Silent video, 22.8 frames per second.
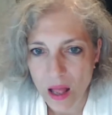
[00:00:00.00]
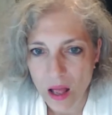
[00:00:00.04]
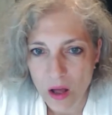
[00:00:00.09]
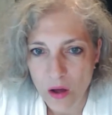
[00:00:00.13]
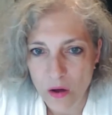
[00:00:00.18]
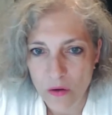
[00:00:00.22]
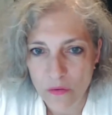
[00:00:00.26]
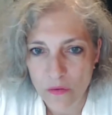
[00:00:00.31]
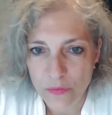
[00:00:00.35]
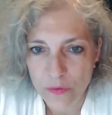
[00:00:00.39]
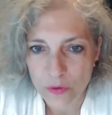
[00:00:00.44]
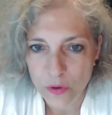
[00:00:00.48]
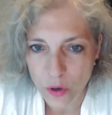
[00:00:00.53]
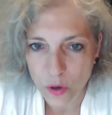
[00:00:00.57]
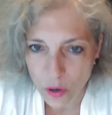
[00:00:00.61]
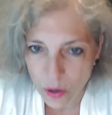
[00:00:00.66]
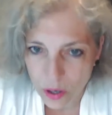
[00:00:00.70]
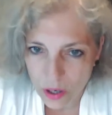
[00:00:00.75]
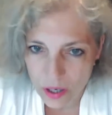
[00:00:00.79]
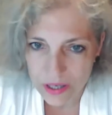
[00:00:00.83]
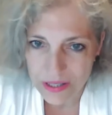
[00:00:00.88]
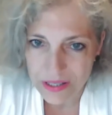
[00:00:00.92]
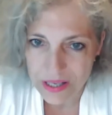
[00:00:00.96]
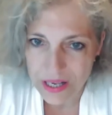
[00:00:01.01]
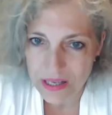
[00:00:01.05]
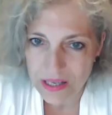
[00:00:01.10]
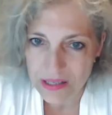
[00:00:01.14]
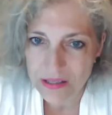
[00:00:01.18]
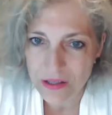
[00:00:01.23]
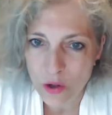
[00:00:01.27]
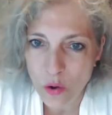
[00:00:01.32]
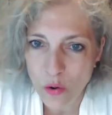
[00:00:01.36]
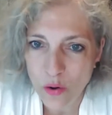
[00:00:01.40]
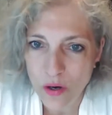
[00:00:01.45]
Of course, as
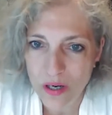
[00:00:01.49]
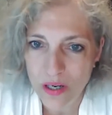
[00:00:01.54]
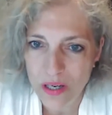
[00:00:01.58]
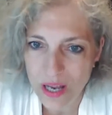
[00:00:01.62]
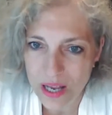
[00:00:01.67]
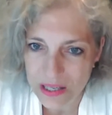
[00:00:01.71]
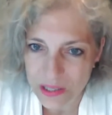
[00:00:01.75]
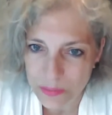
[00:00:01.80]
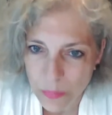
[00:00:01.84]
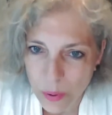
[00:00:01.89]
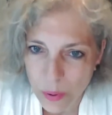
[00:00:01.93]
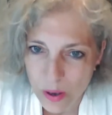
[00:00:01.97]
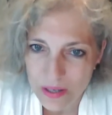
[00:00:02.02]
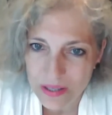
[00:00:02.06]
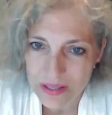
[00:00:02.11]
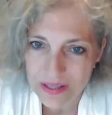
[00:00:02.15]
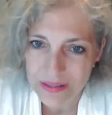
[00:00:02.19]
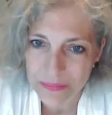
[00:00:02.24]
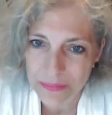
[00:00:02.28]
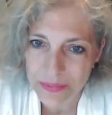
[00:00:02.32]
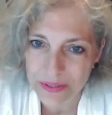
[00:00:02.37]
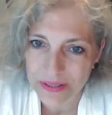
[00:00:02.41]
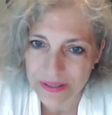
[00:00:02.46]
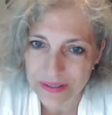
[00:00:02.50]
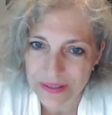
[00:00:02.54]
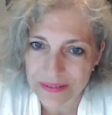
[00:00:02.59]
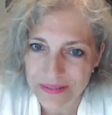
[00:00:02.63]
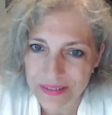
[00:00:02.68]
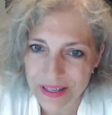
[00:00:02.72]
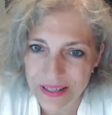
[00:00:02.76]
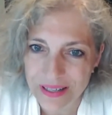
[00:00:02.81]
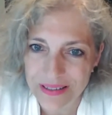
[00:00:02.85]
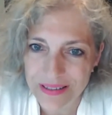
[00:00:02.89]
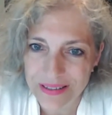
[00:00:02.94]
locally as possible
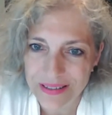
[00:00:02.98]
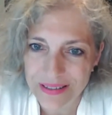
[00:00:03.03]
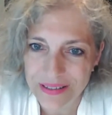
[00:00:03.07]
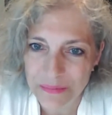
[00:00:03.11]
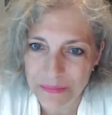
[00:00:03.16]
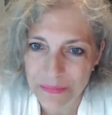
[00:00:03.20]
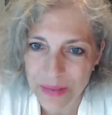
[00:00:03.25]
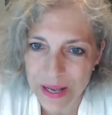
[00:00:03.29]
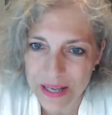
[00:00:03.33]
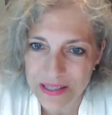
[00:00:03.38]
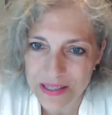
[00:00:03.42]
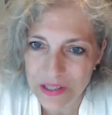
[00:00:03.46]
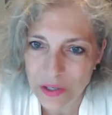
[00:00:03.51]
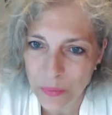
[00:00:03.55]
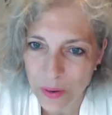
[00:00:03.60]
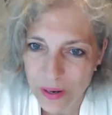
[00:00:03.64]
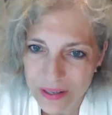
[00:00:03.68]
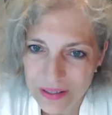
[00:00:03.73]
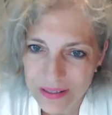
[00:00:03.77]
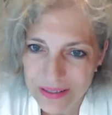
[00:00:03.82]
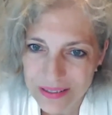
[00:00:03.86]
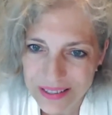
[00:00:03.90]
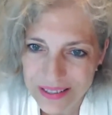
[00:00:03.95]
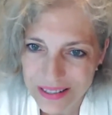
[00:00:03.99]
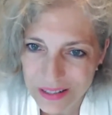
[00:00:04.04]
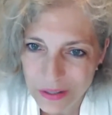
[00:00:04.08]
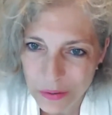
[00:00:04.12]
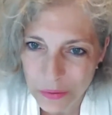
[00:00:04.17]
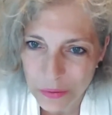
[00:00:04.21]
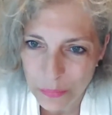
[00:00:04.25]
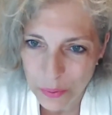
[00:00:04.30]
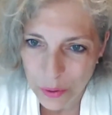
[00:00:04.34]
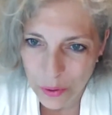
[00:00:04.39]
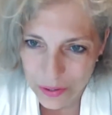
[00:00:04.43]
and in best quality
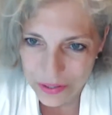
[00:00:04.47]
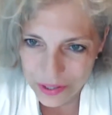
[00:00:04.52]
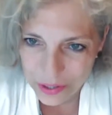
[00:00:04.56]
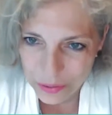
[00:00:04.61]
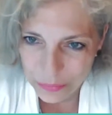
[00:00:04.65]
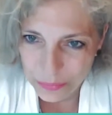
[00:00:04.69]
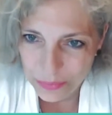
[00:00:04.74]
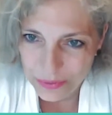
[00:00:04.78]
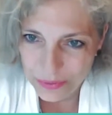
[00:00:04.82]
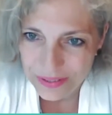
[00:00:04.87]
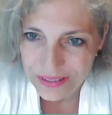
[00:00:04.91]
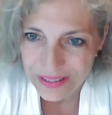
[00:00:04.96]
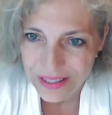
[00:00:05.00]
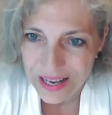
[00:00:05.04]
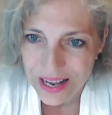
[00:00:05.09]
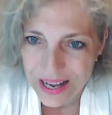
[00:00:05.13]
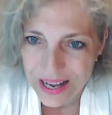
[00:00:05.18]
possible.